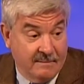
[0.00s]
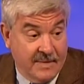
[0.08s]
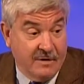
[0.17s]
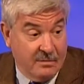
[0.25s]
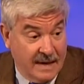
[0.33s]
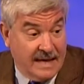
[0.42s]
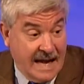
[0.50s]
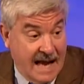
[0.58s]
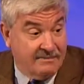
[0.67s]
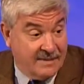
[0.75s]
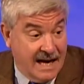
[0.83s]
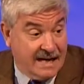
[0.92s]
they really
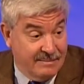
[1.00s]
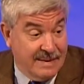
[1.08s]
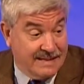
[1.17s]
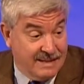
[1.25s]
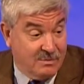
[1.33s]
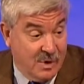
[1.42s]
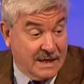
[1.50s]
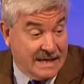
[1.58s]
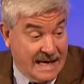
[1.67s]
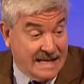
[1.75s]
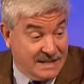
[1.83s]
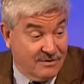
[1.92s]
have documented one
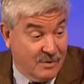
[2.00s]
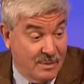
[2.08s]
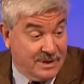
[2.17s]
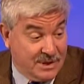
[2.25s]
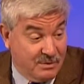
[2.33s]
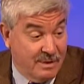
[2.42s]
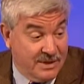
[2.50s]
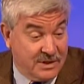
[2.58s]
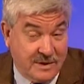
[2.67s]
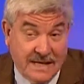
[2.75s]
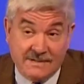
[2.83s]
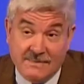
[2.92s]
case of woman-to-woman
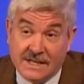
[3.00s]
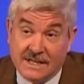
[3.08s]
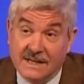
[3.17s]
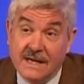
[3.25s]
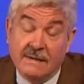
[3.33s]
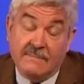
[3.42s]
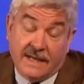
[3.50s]
transmission